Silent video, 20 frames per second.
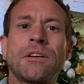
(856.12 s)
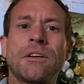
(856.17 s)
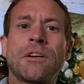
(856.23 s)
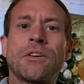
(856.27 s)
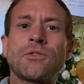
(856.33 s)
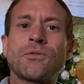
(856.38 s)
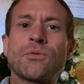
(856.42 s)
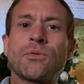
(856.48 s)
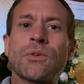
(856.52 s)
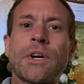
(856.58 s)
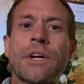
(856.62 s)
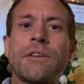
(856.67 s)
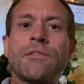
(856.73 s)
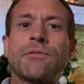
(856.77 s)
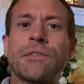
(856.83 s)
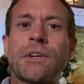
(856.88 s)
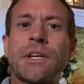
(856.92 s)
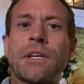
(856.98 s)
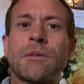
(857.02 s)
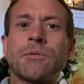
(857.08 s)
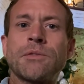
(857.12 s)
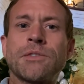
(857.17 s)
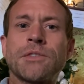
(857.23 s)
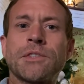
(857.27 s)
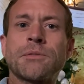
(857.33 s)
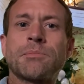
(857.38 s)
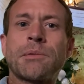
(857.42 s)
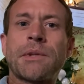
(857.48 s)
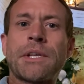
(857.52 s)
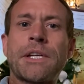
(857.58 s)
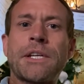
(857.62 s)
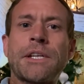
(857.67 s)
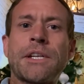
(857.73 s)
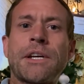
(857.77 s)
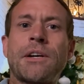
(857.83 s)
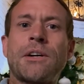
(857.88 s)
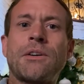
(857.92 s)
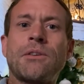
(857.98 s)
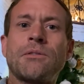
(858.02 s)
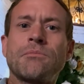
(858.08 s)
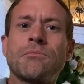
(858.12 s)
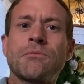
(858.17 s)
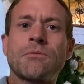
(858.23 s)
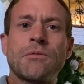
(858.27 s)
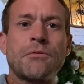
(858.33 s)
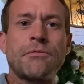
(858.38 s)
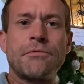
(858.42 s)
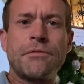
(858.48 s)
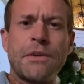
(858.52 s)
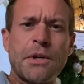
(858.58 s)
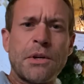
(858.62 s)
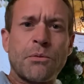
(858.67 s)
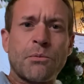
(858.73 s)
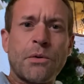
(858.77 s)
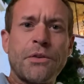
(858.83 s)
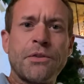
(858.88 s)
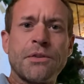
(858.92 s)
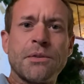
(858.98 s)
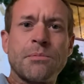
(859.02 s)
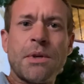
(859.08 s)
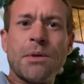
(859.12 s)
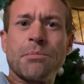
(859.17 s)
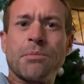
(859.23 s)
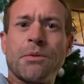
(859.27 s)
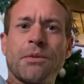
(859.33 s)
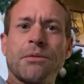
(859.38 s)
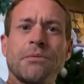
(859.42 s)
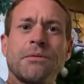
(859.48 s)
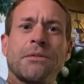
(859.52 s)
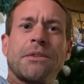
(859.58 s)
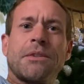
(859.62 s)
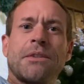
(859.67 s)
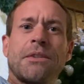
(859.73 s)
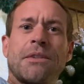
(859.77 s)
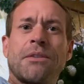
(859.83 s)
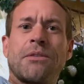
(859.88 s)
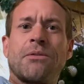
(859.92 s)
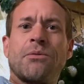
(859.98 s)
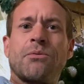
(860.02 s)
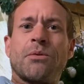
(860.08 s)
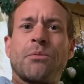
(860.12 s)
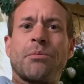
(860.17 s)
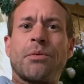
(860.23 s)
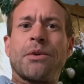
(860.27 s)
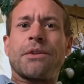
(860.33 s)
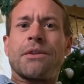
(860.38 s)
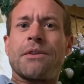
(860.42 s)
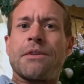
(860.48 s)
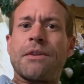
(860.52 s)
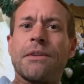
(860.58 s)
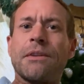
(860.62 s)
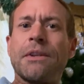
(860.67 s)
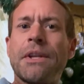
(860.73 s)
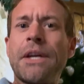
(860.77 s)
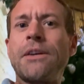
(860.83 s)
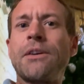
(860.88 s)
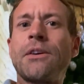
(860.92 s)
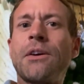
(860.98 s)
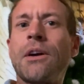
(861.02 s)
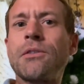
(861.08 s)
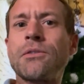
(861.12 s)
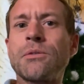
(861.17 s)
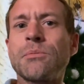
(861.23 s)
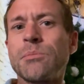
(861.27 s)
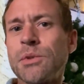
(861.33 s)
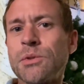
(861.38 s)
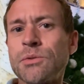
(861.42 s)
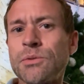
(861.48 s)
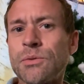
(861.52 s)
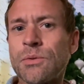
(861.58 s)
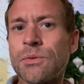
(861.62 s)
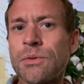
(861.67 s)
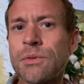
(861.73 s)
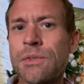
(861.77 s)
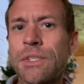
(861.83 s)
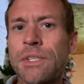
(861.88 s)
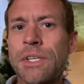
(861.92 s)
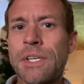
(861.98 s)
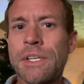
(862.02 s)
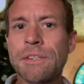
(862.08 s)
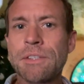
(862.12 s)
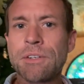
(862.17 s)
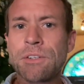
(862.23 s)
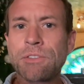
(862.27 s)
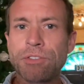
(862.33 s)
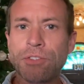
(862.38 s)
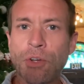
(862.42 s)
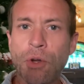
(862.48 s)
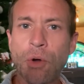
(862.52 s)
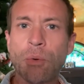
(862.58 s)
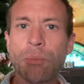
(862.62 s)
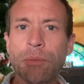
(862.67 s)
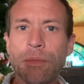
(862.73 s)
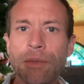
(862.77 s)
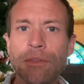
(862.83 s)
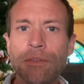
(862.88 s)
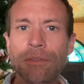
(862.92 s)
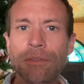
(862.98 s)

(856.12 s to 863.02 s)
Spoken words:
Our tour guide Fran was explaining how very wealthy people would put the light colored blue in their dome